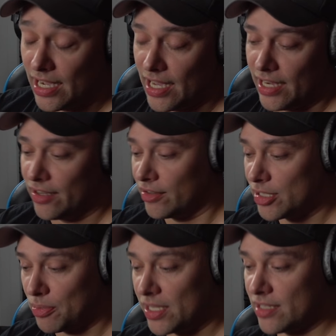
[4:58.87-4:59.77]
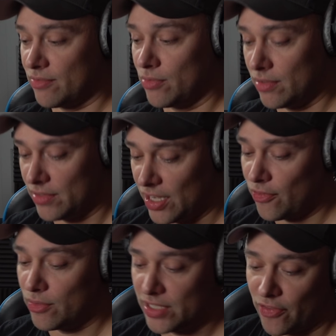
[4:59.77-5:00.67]
I know this plays
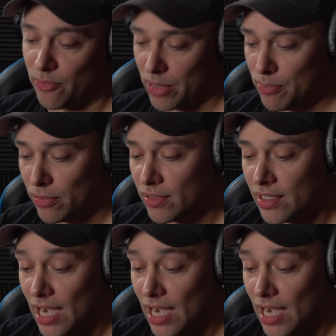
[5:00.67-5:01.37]
different with different people.